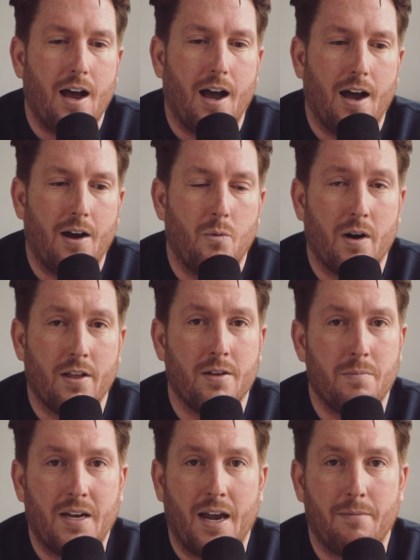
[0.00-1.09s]
one of
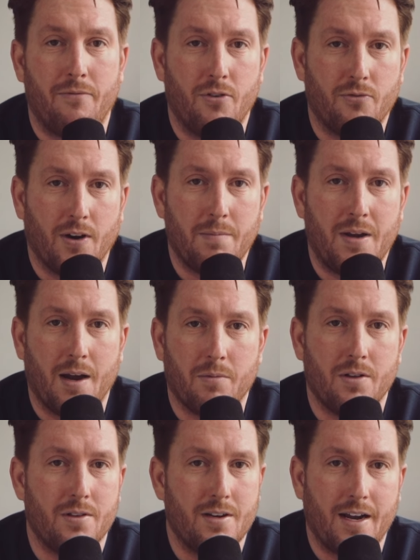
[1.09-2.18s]
them became a full-frame
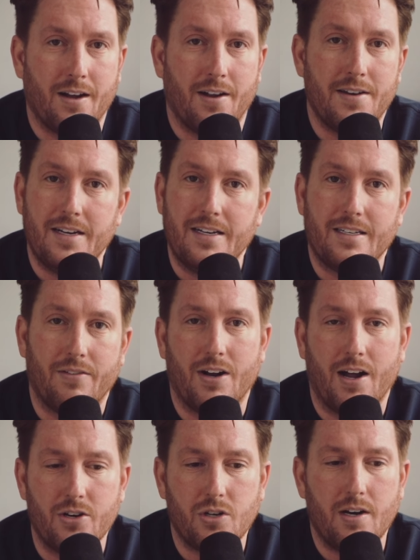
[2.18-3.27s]
camera, the Nikon
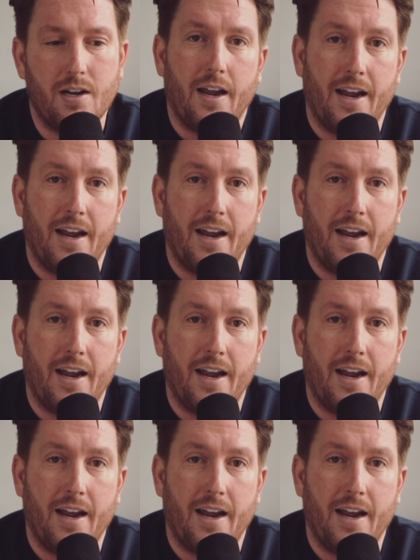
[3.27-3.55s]
D700,